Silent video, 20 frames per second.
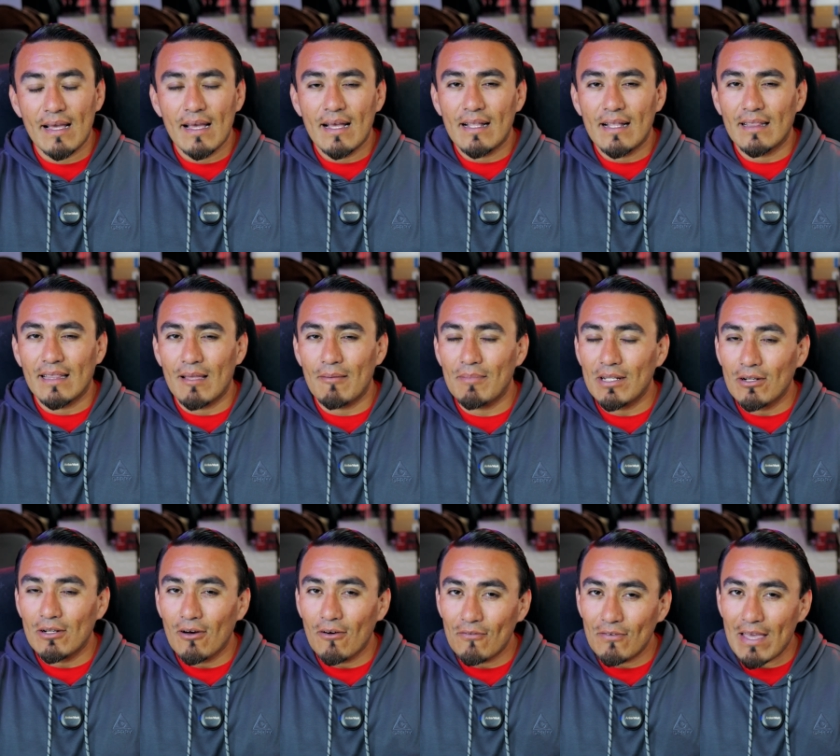let me
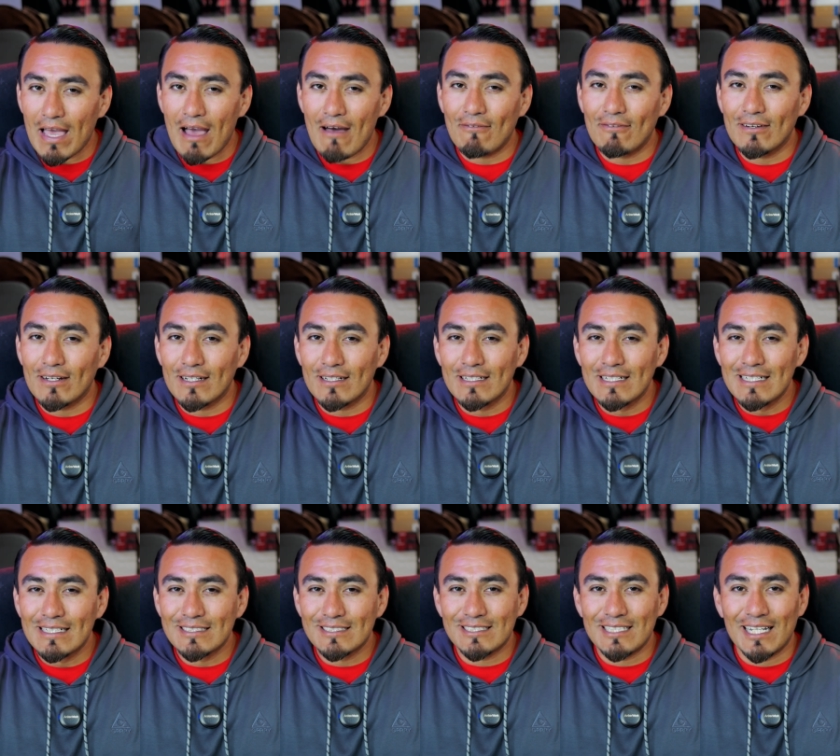know if you have a
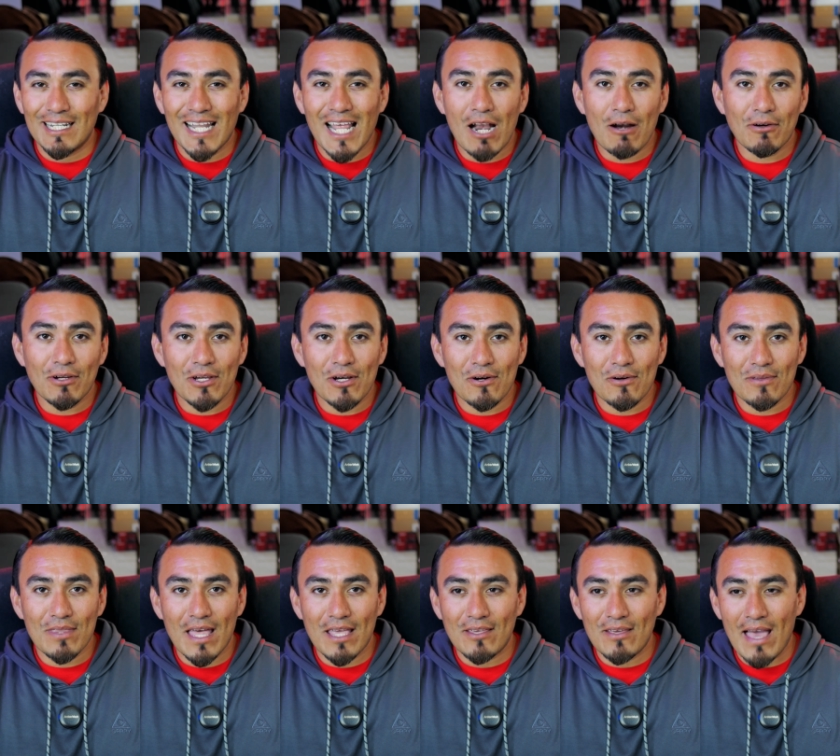scenario
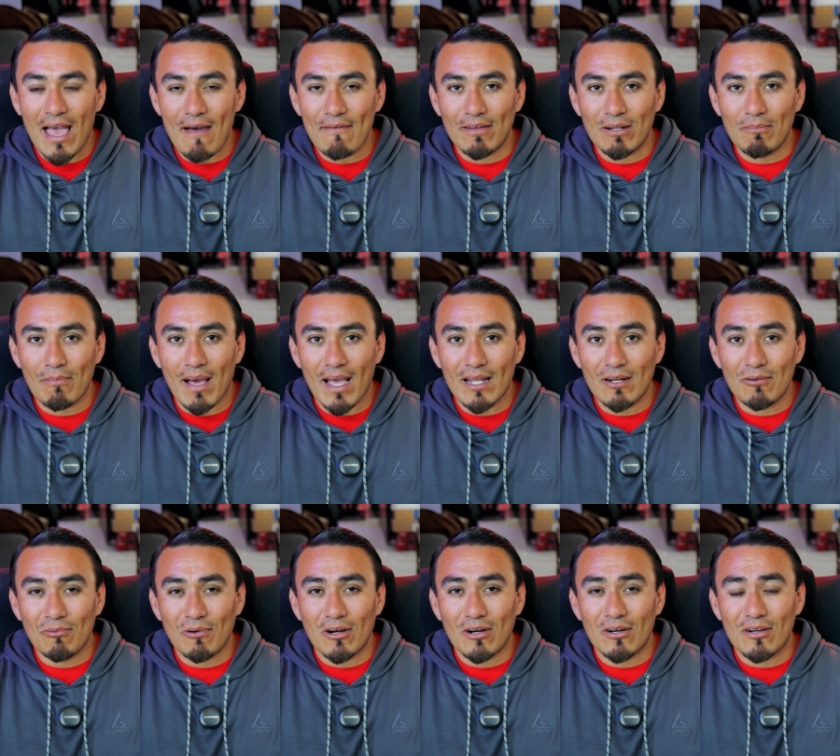that you have in mind
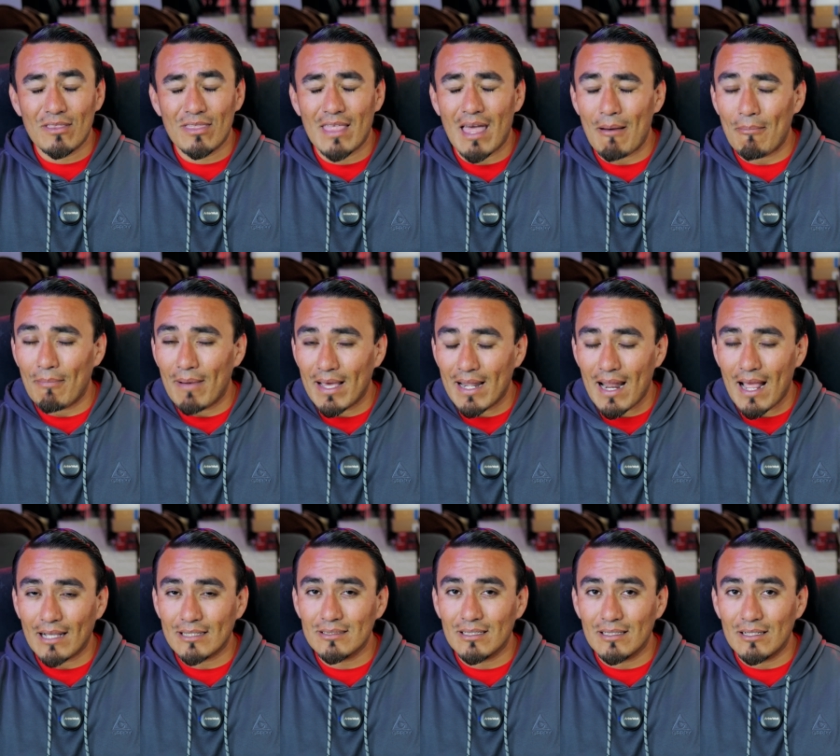where that might
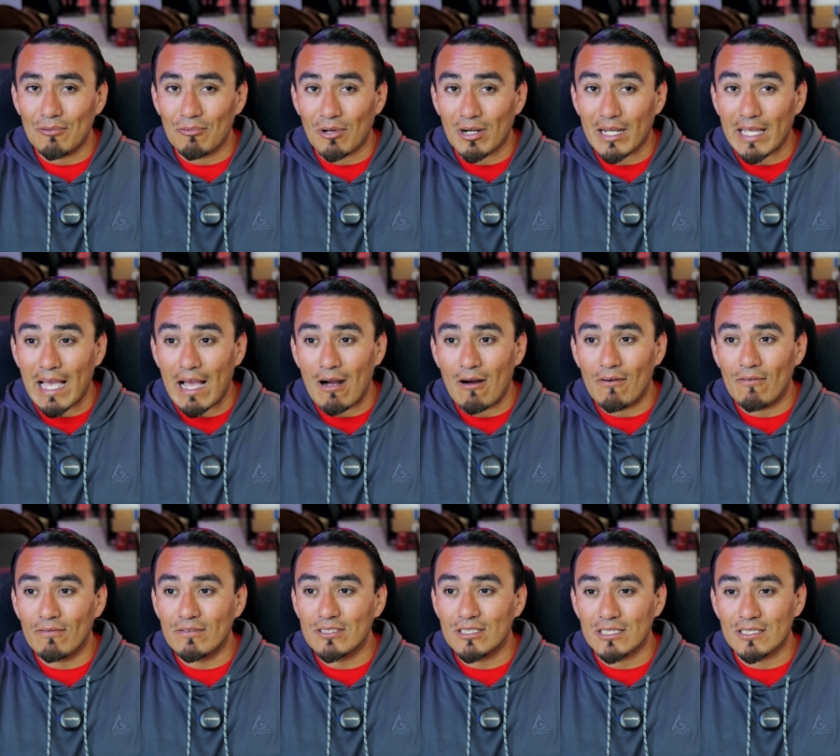actually work out
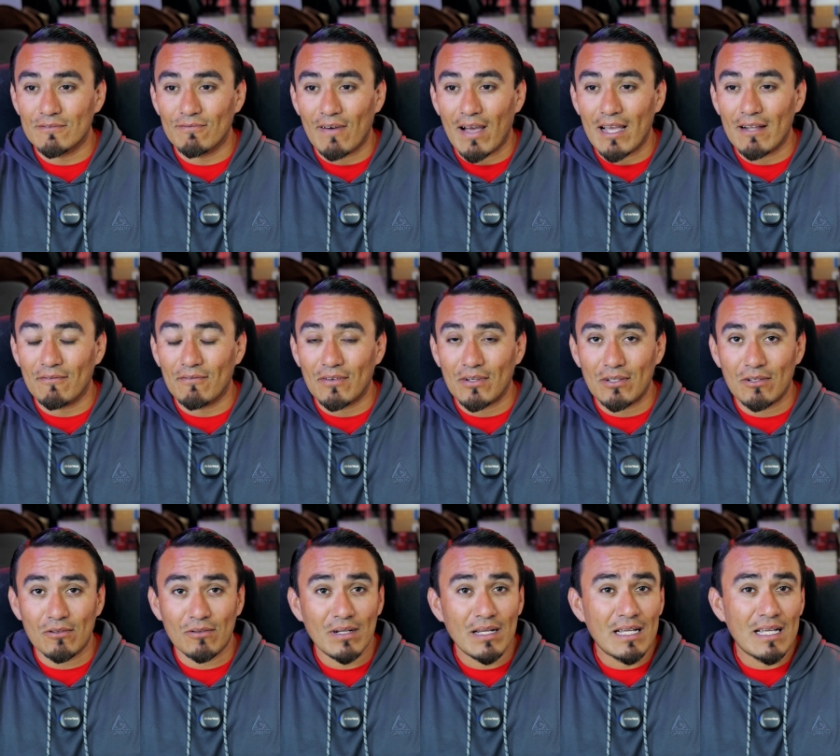just fine for
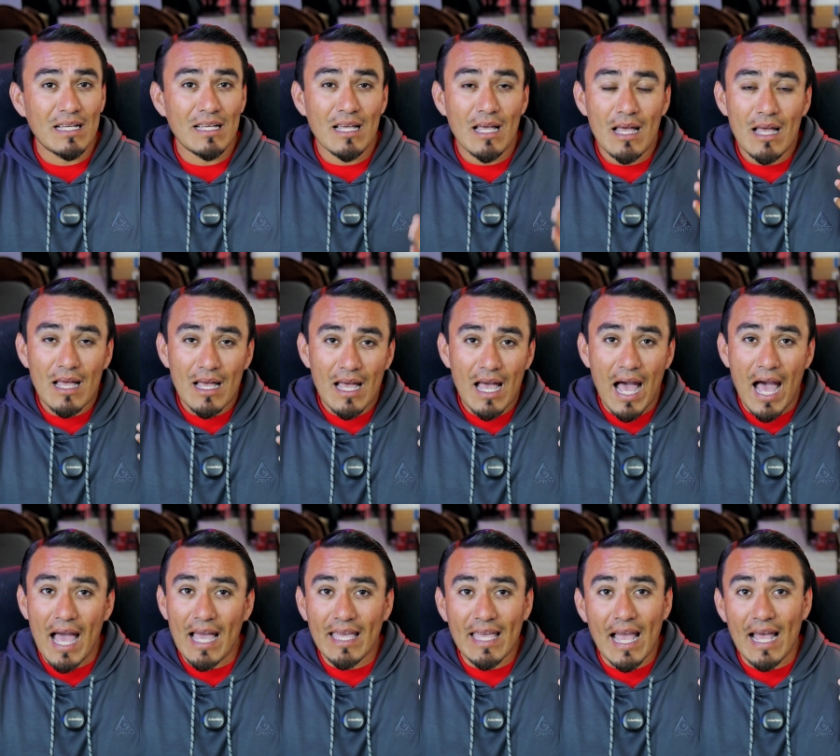you.
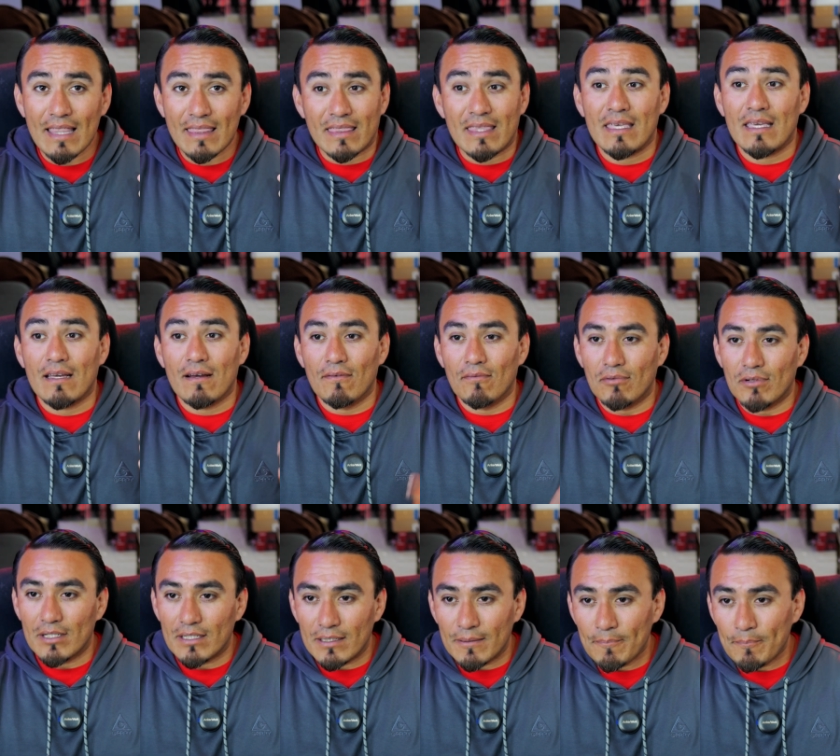I can't think of
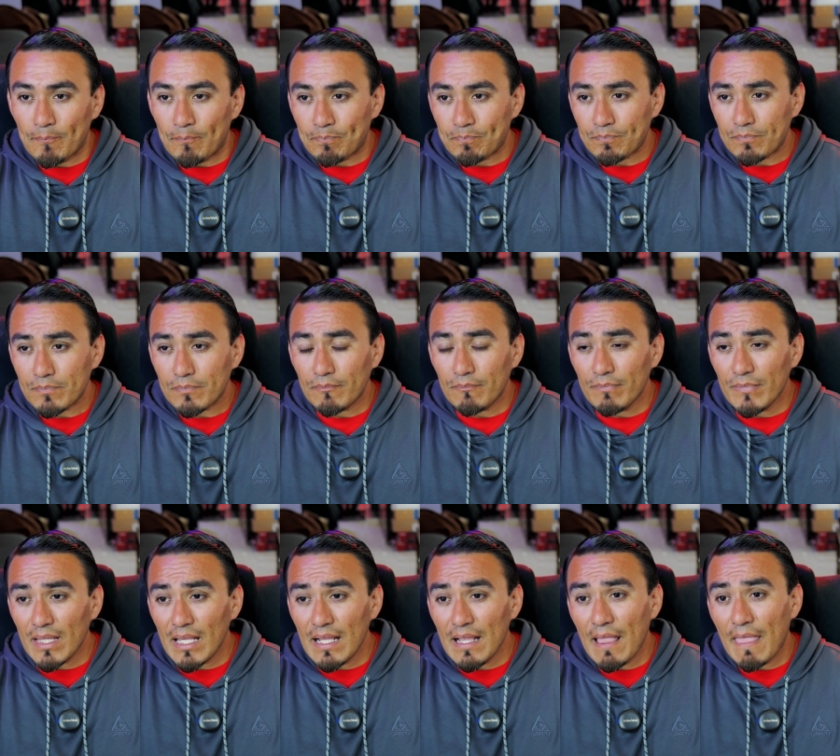one.
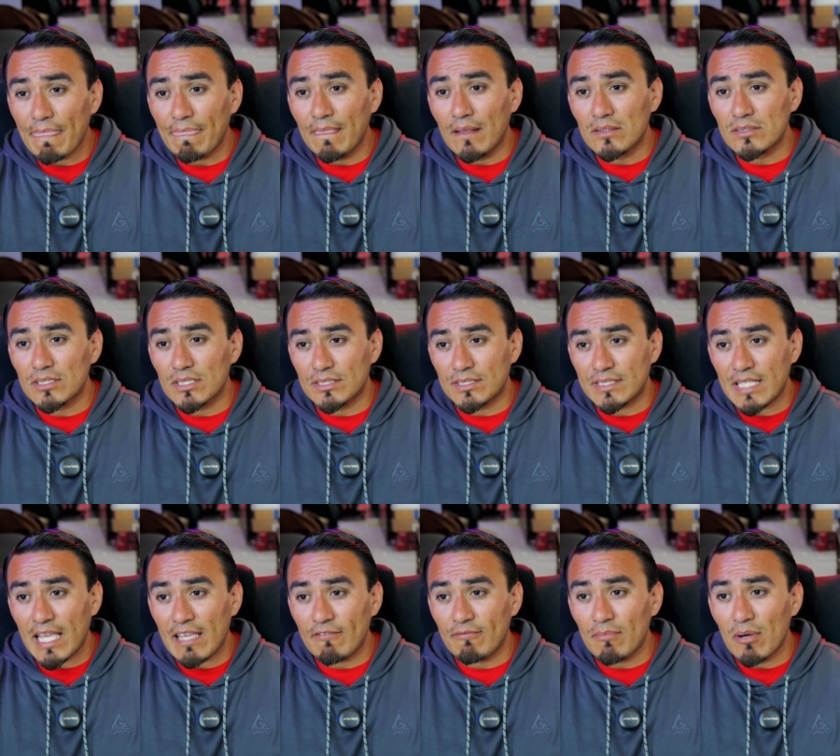There's a
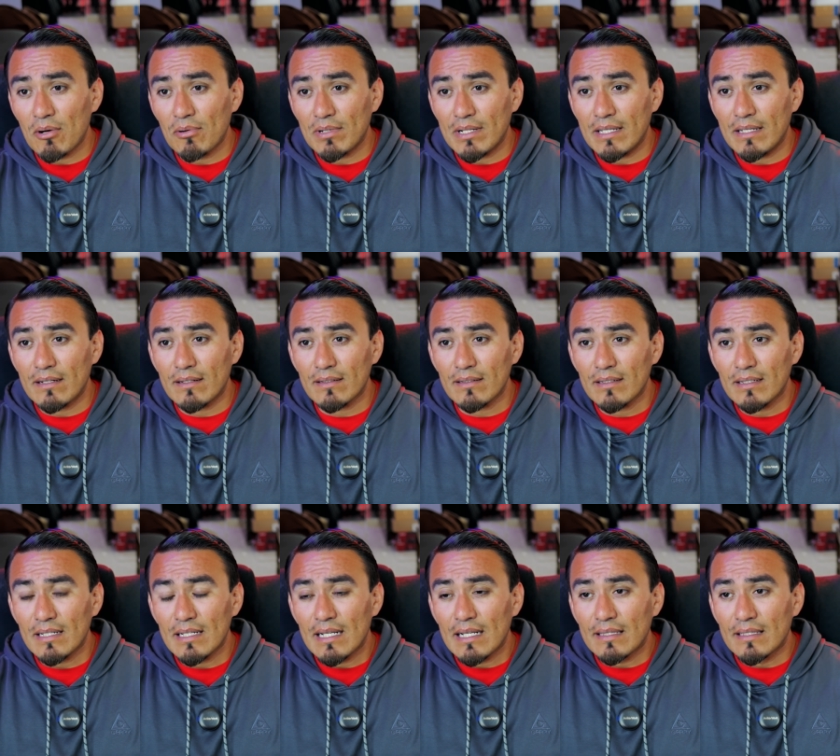safe mode here.
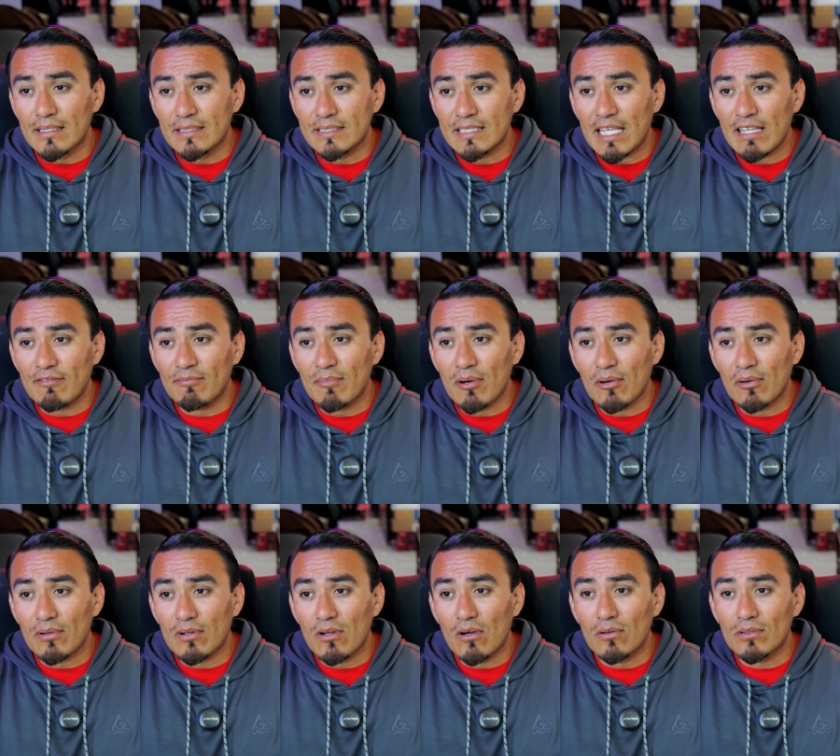The safe
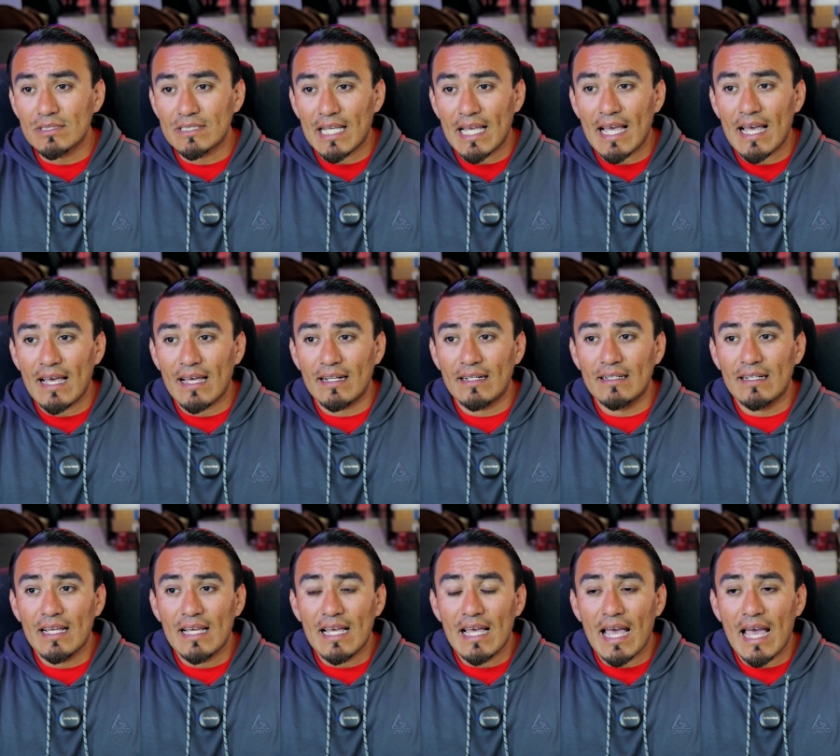mode goes ahead
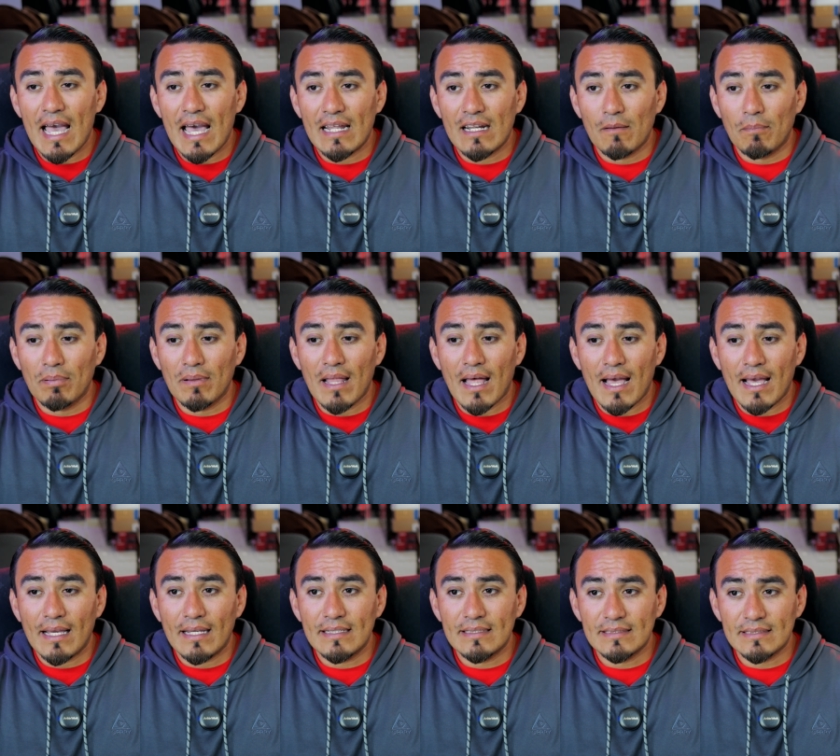and
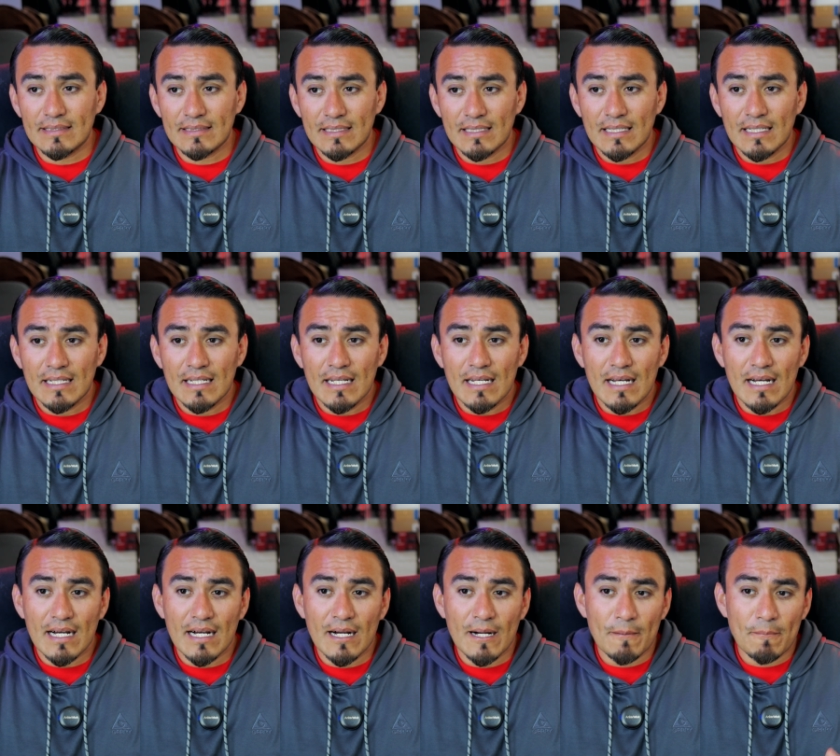applies
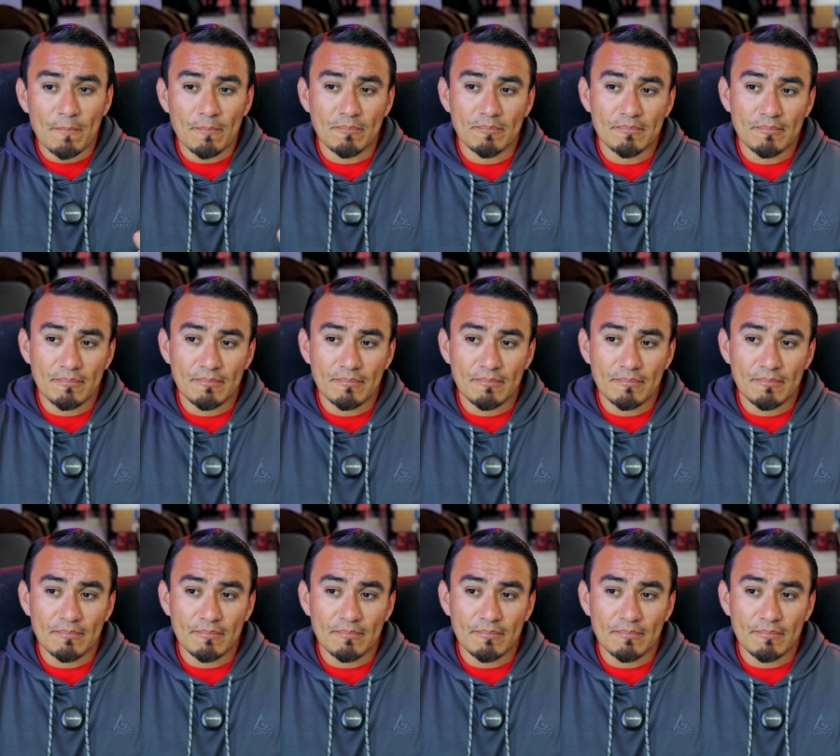um,